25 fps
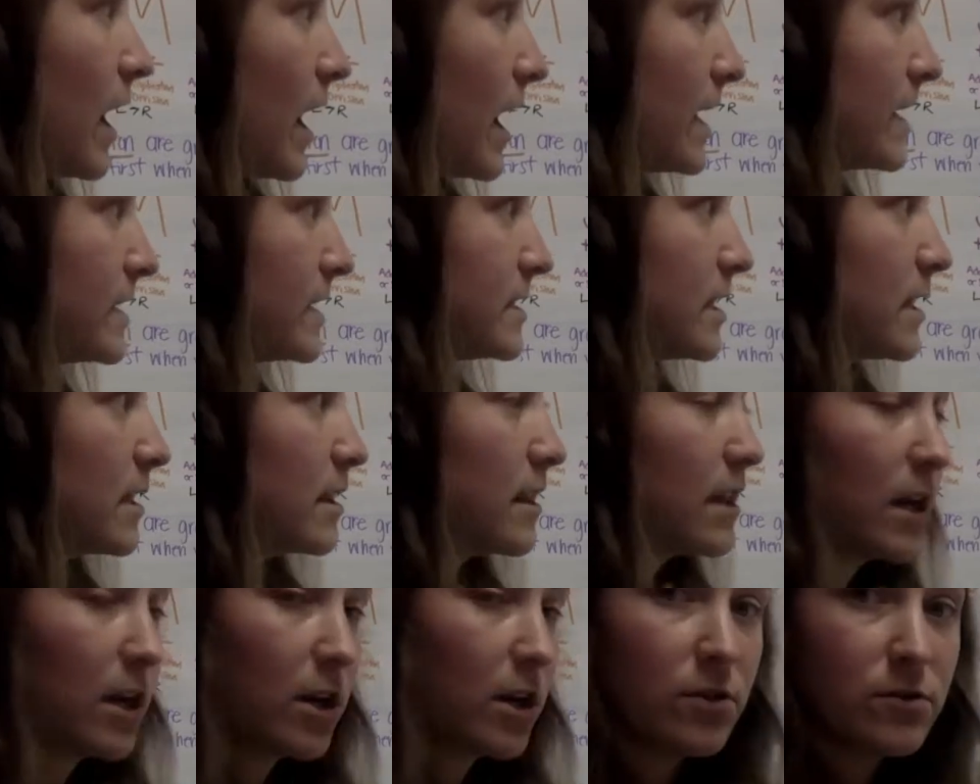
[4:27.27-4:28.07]
icing
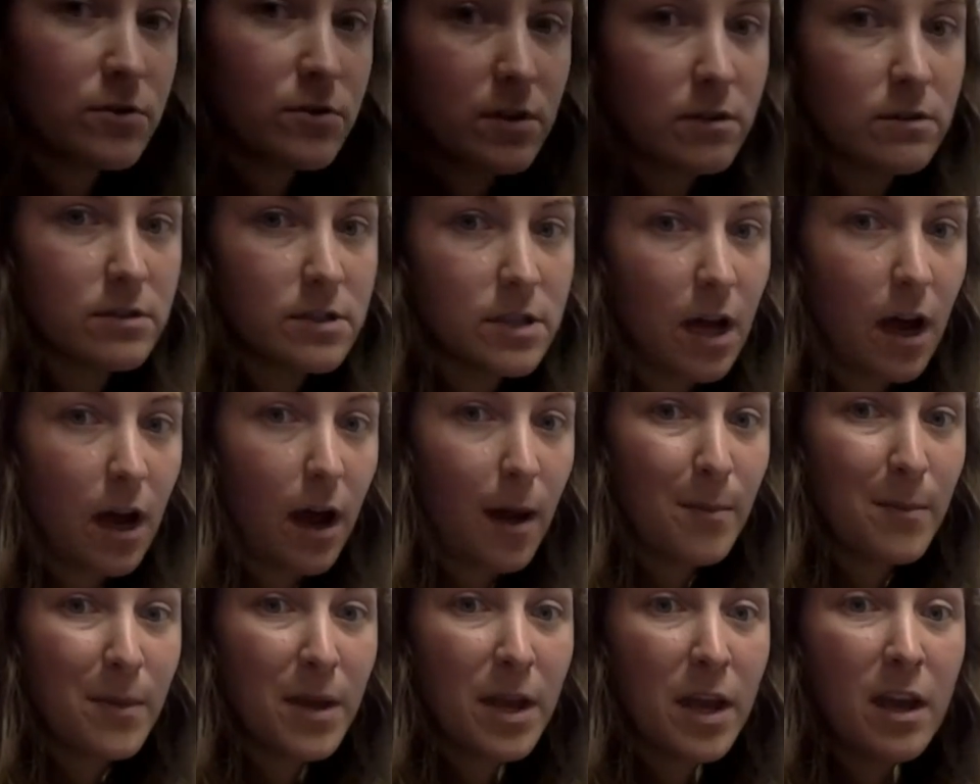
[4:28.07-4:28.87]
that goes on
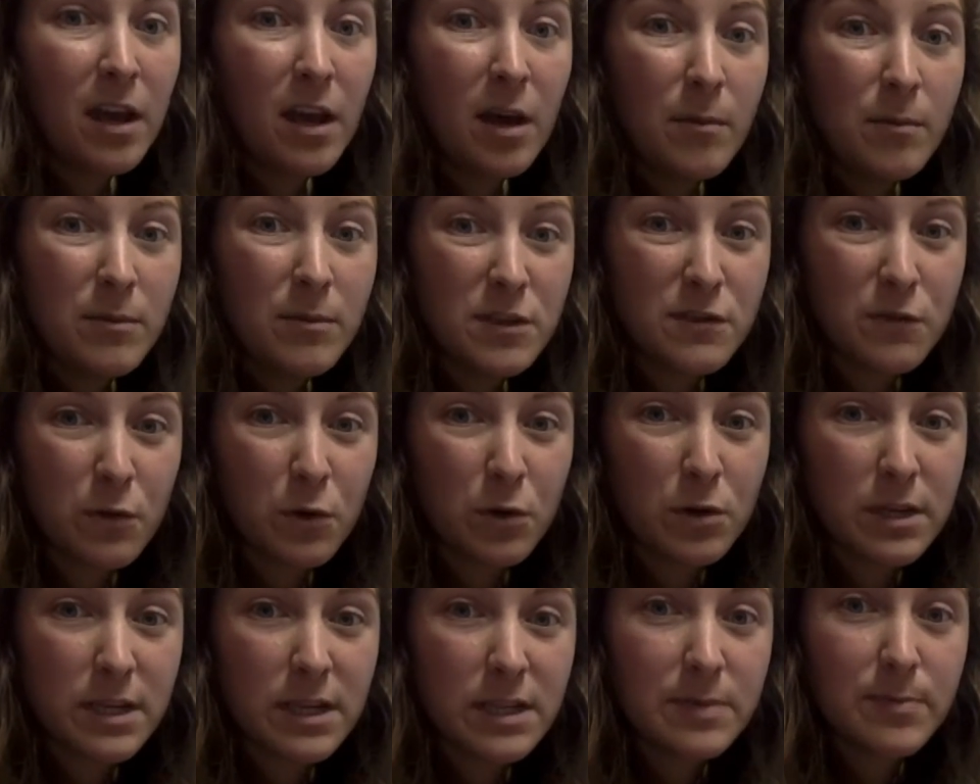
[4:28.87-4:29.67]
top. Miss
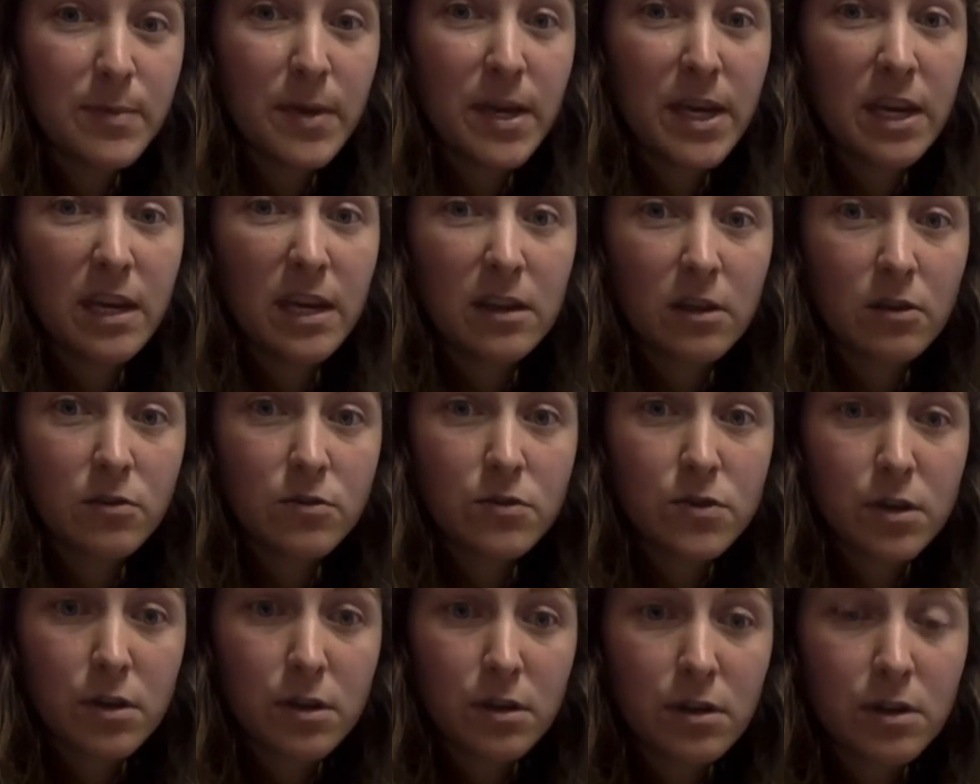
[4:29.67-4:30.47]
Forte is making
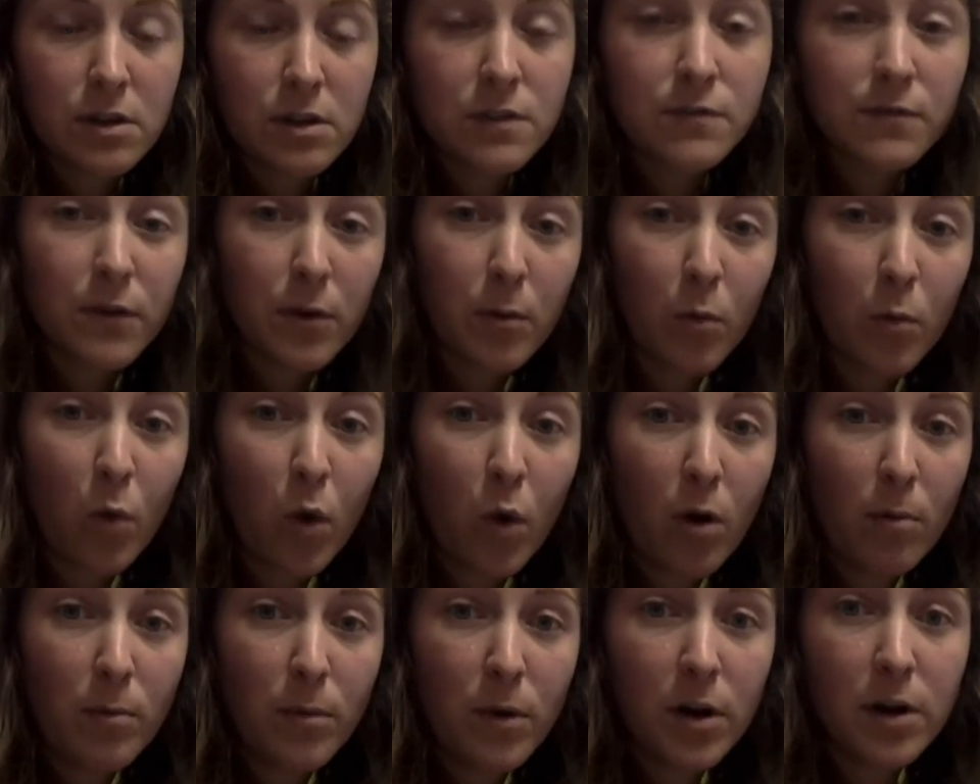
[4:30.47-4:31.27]
those cookies from
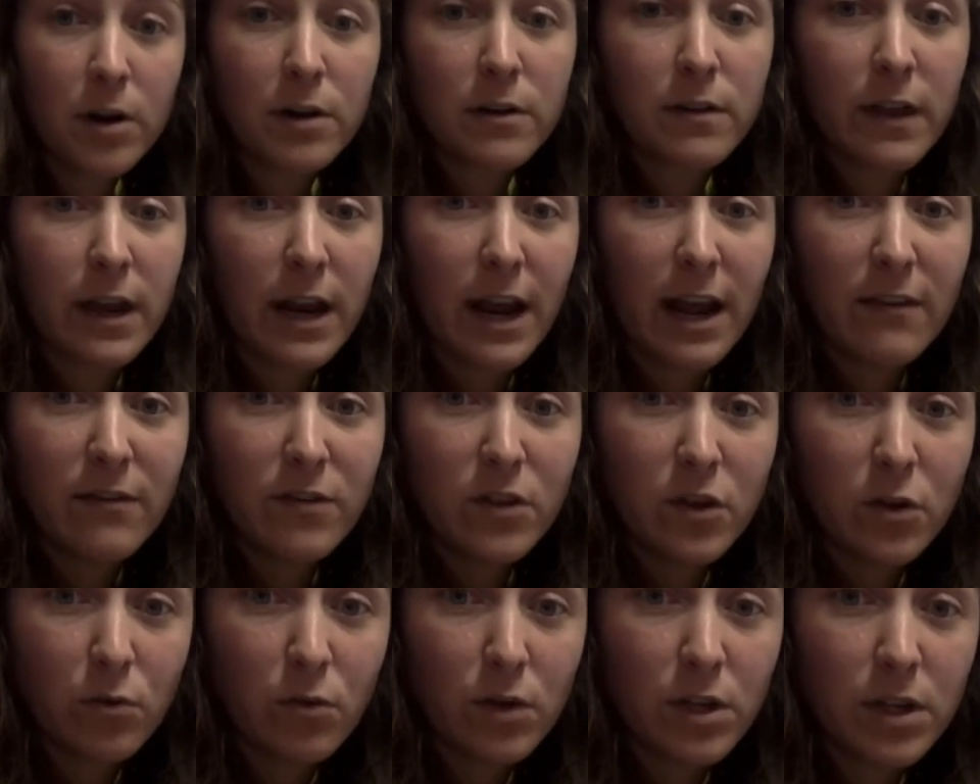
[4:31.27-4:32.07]
Walmart that have
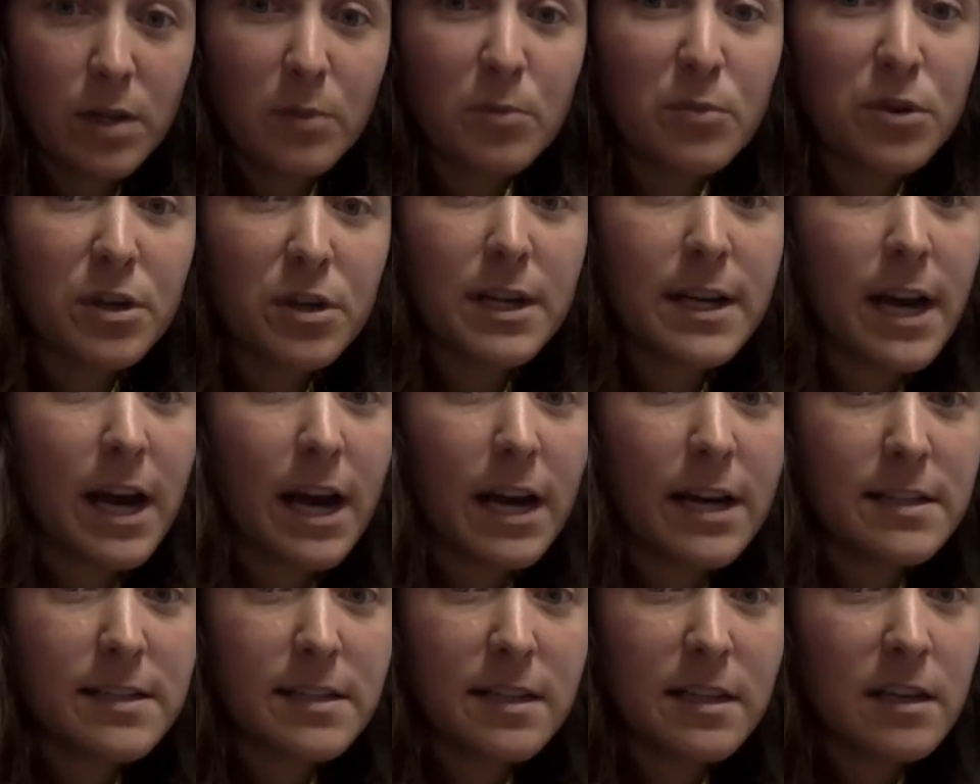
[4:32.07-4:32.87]
the really pretty
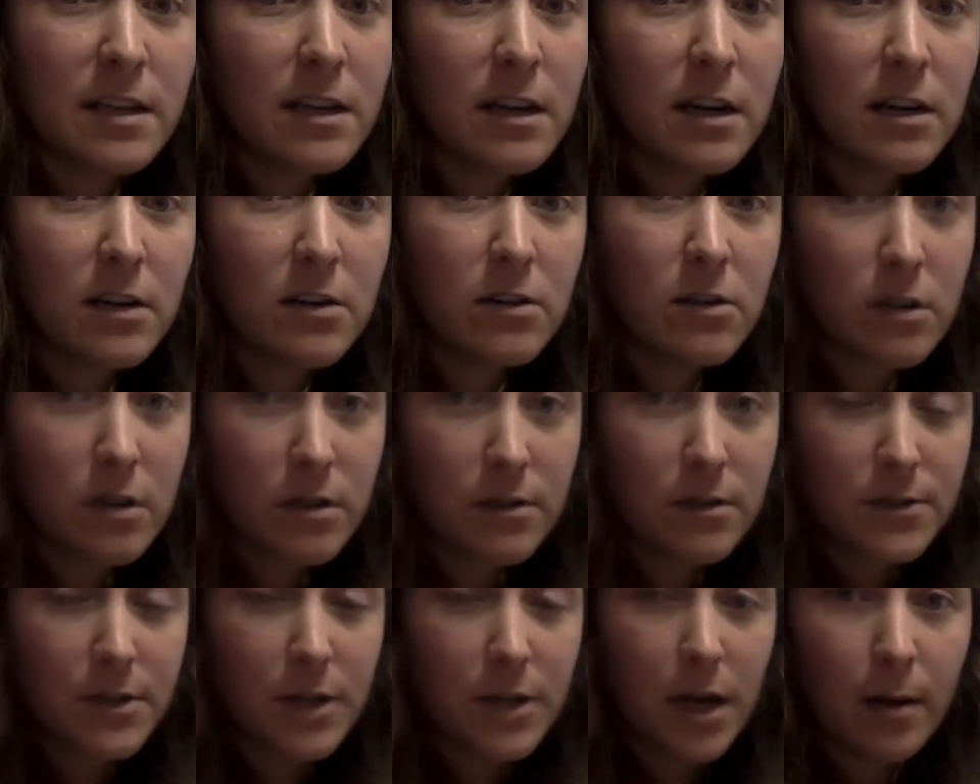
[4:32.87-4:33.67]
icing color
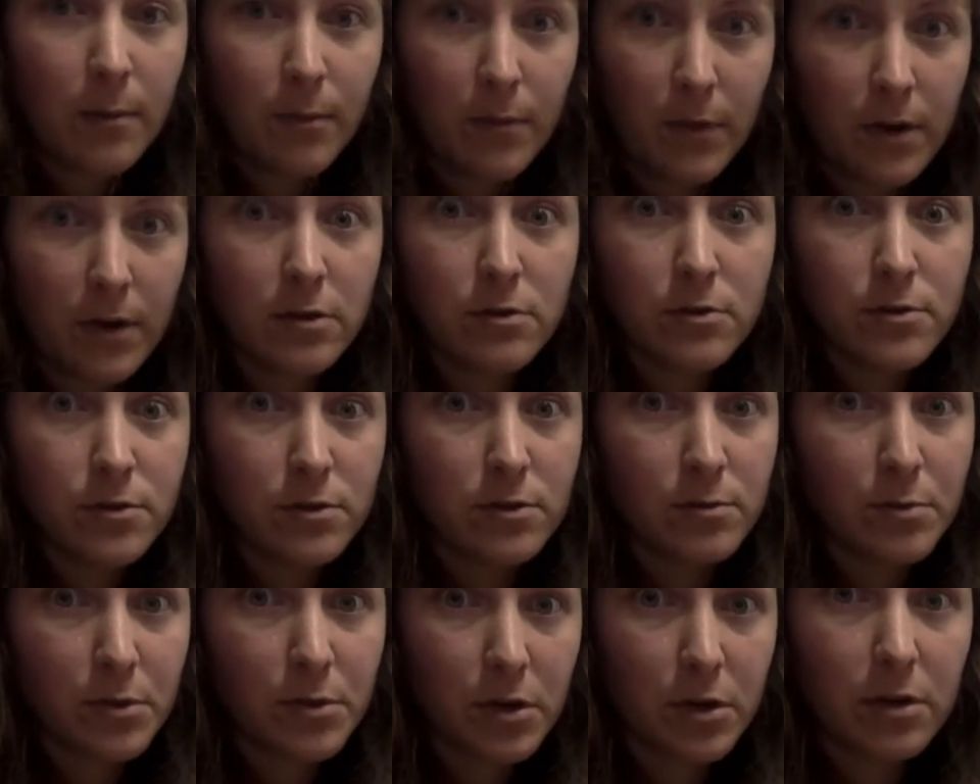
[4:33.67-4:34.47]
on top that are
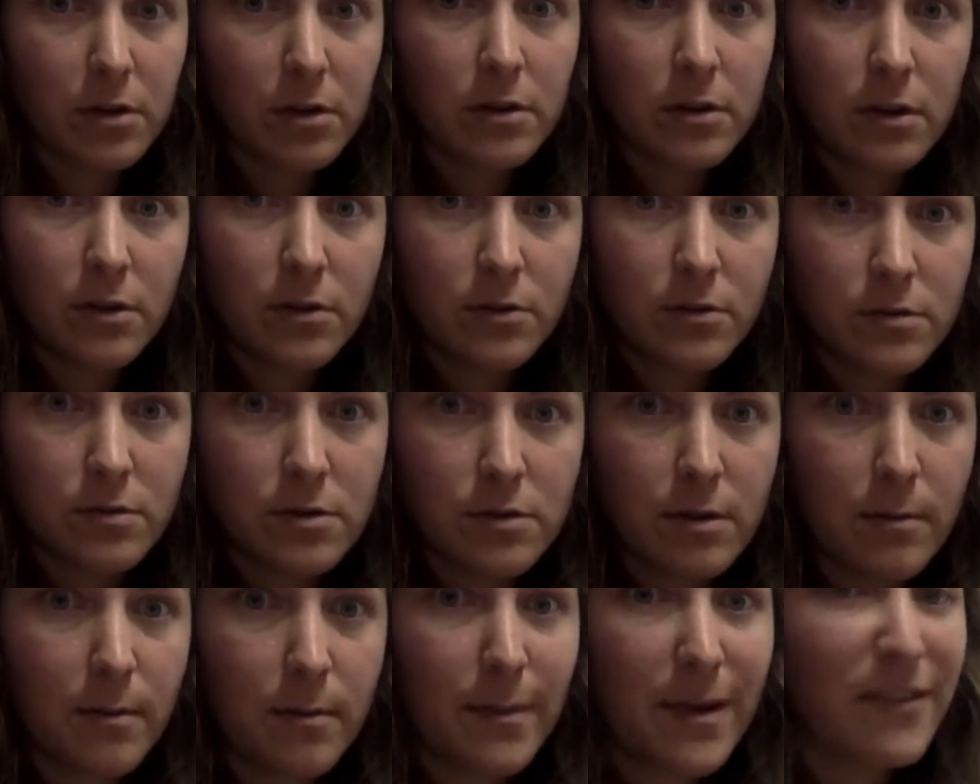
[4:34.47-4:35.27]
super good. Those are
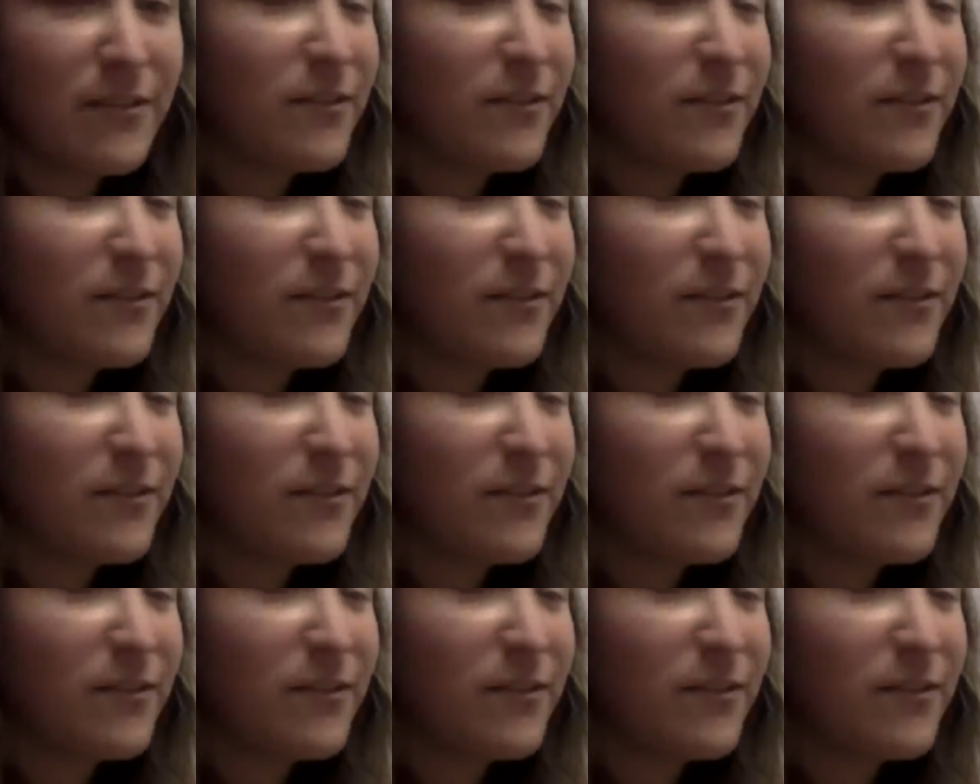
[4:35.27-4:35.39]
some of my